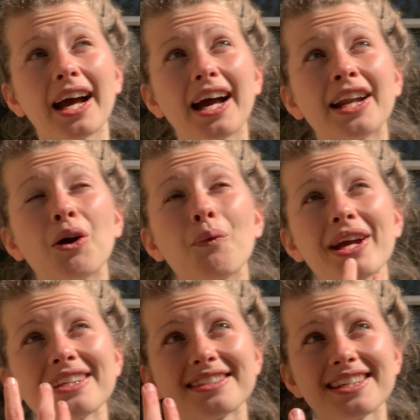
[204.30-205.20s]
an
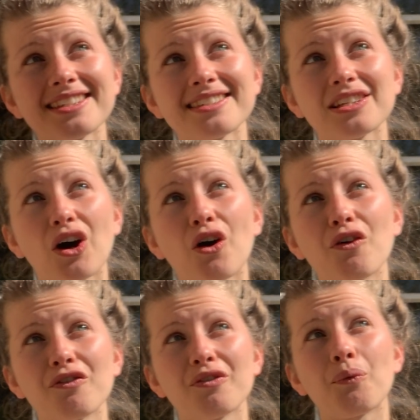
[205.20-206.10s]
oasis
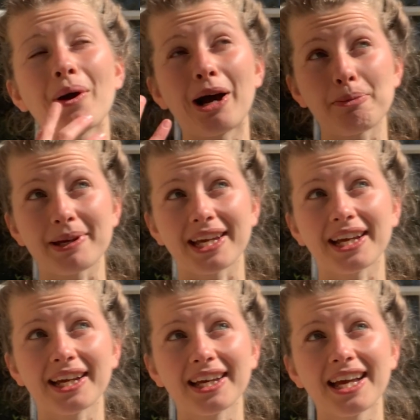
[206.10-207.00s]
of
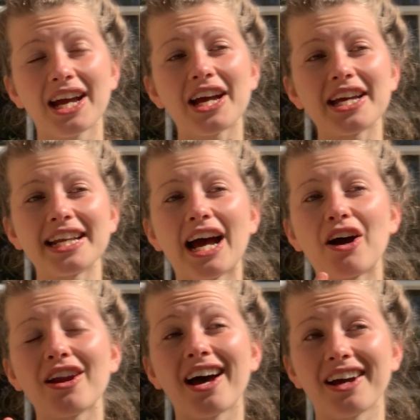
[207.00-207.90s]
well-being in our
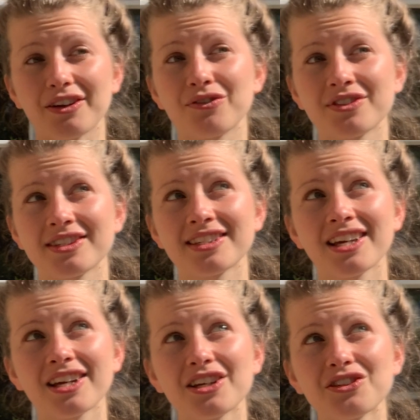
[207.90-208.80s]
lives,
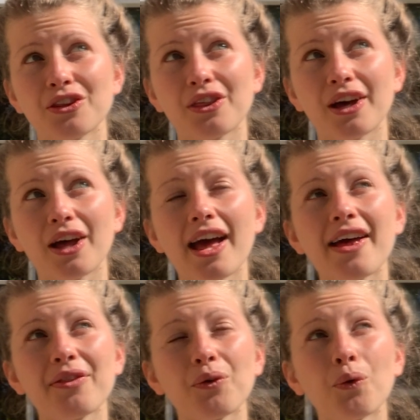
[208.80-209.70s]
so that
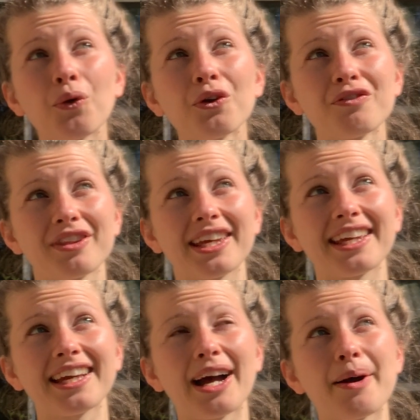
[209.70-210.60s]
all of
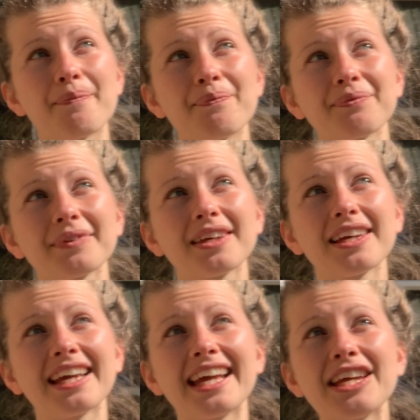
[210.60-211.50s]
the
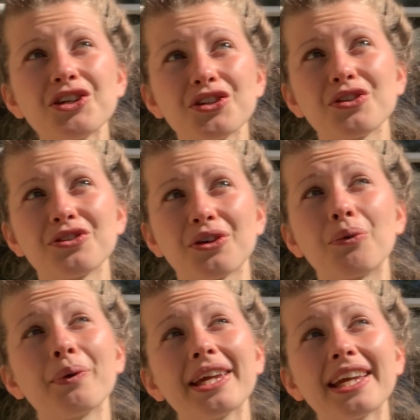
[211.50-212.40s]
issues that
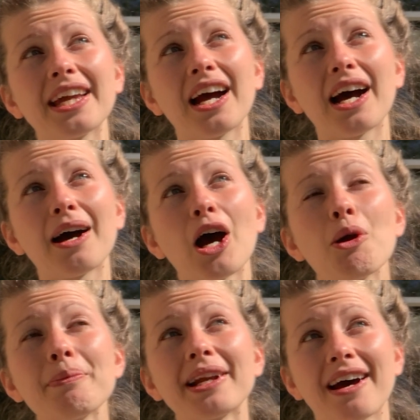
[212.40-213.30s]
we
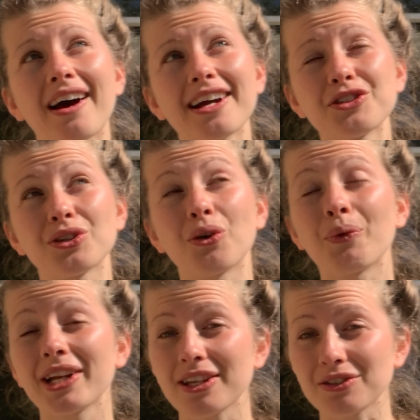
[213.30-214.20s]
open our eyes to and
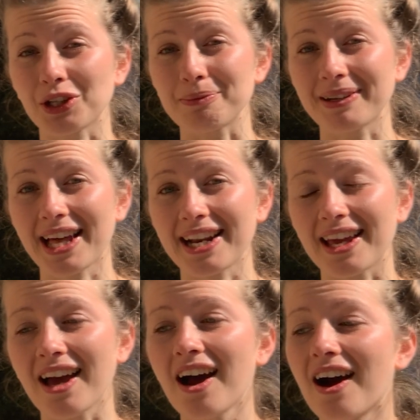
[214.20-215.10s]
witness on the planet
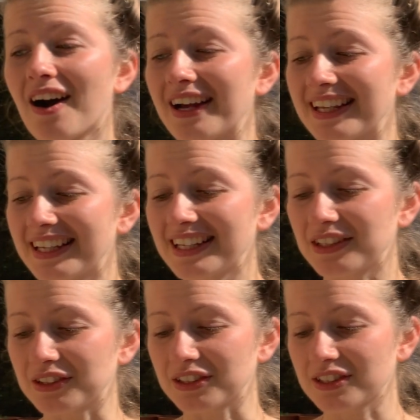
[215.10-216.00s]
are
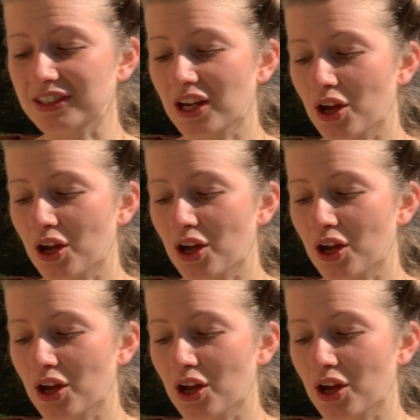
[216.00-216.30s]
healed